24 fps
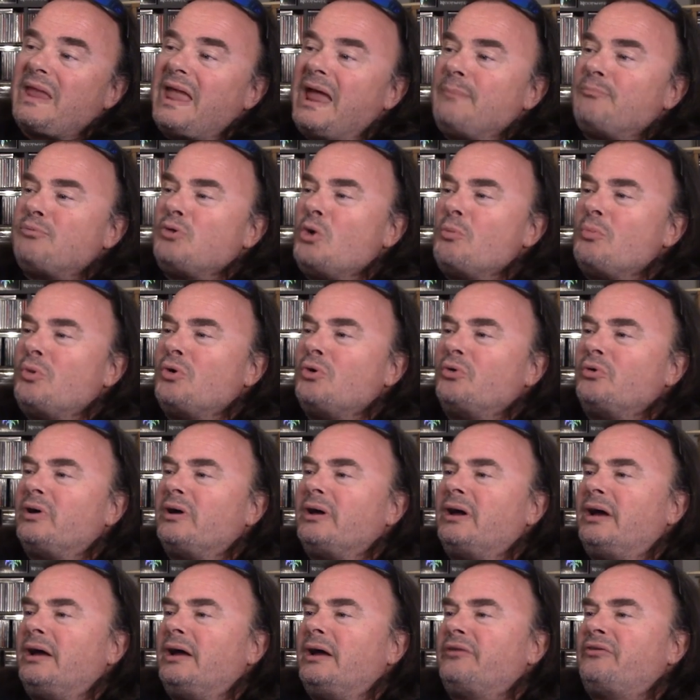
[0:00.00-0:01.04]
a promo
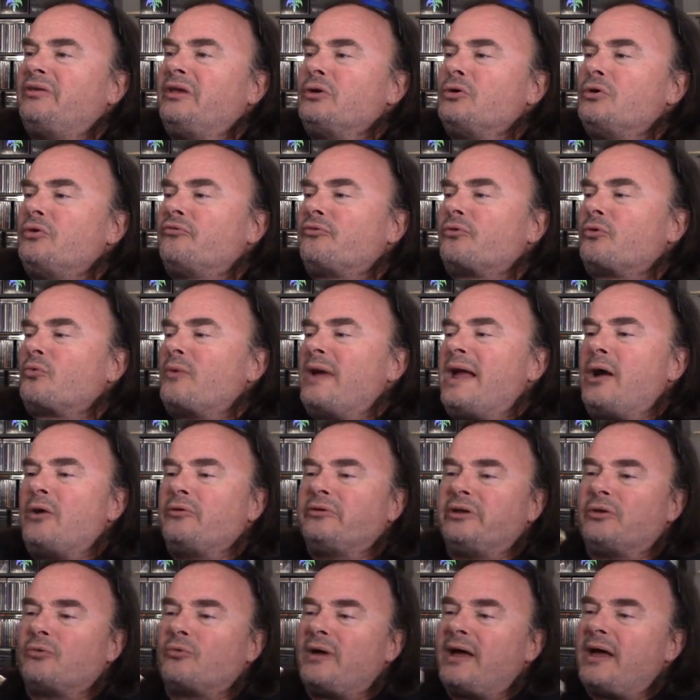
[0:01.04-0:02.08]
uh, single for
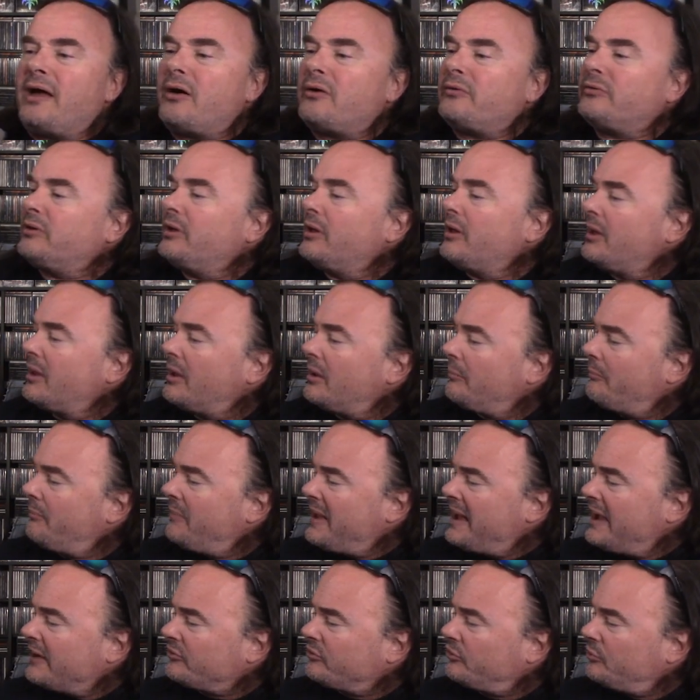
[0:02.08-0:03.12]
Round and Round,
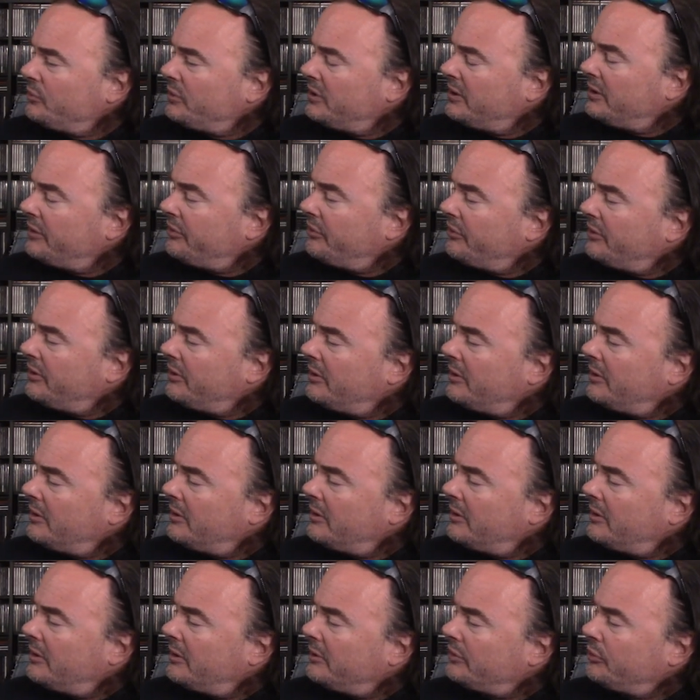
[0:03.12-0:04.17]
backed with
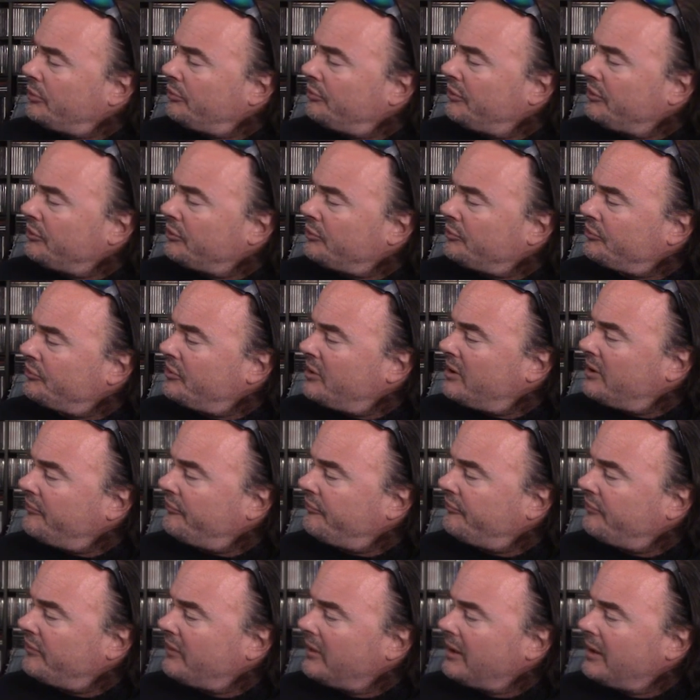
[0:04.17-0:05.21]
uh, "You Think You're
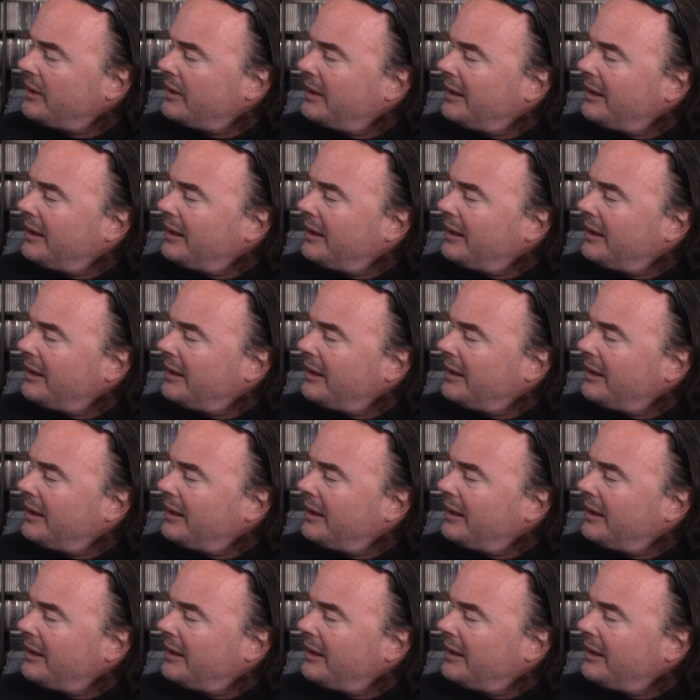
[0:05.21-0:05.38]
Tough."